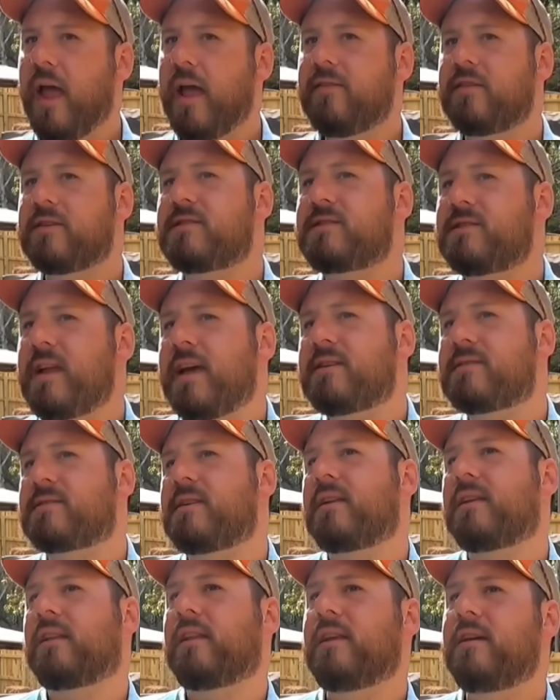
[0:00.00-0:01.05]
And the snakes
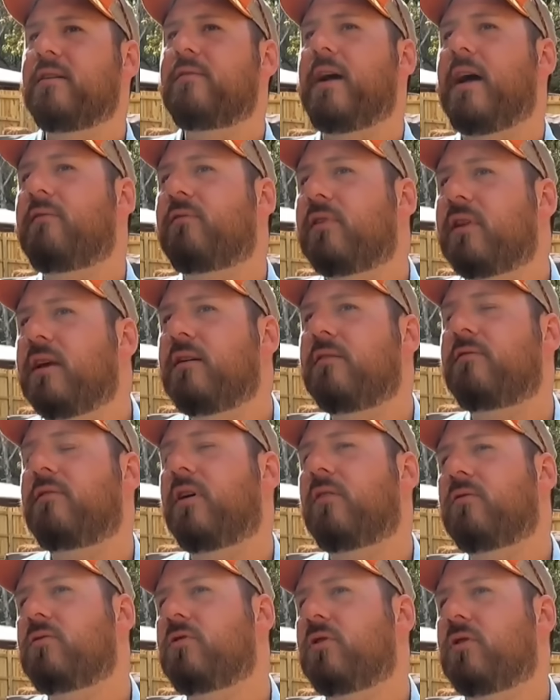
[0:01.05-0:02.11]
that have lived
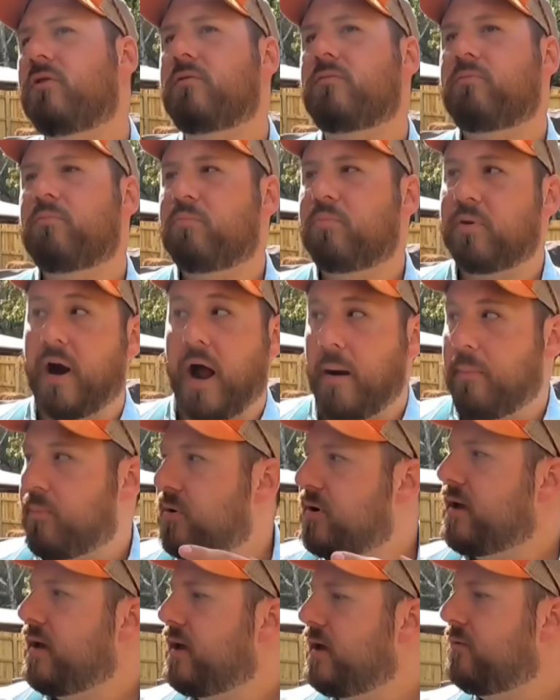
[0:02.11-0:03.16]
on your
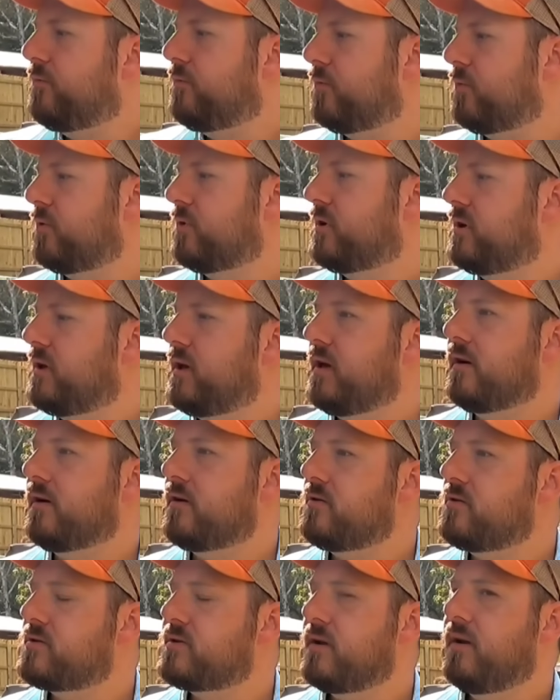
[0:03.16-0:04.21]
property for
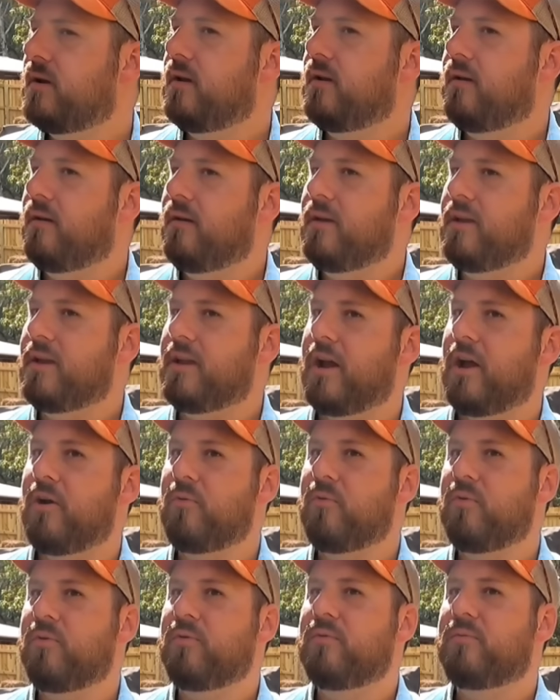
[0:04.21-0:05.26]
years, you
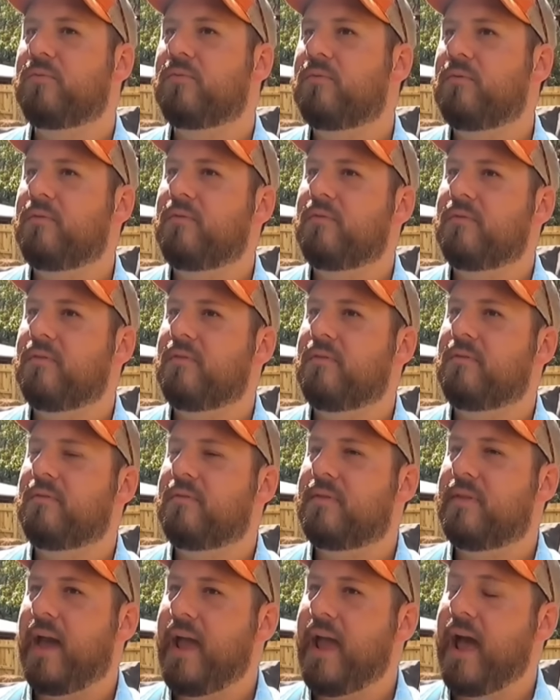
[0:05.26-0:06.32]
know,
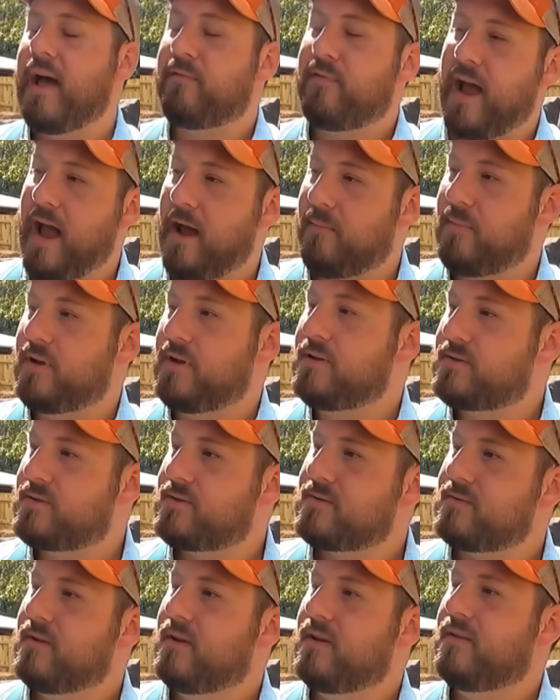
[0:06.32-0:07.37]
they have
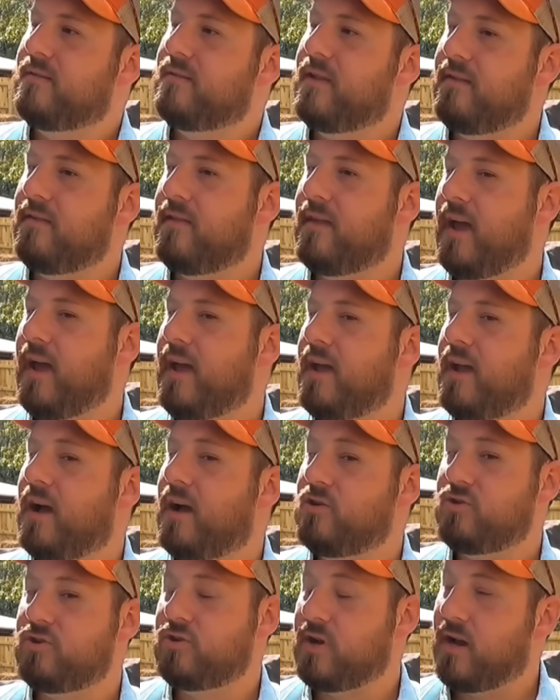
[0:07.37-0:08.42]
habits that they
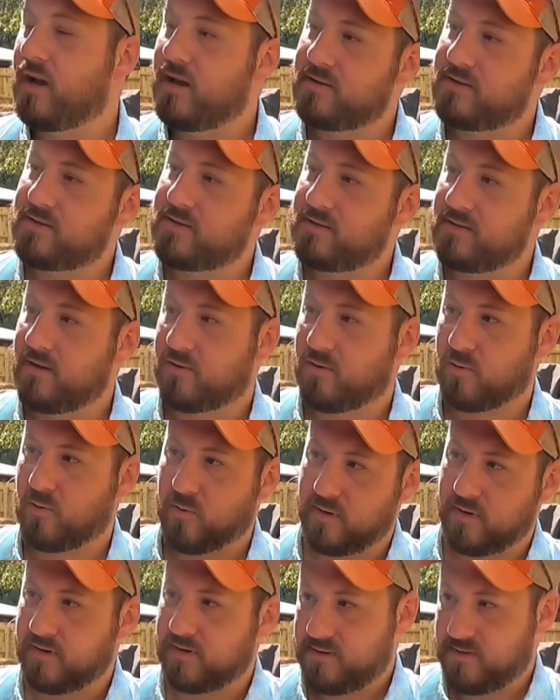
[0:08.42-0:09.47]
adjust
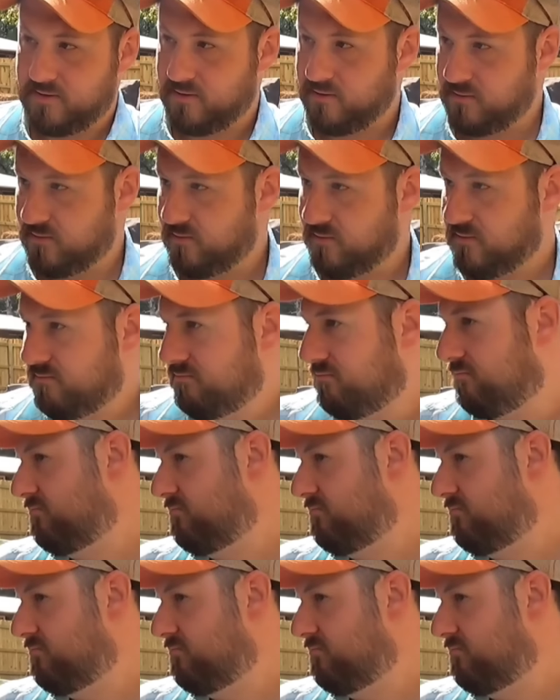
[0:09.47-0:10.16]
according to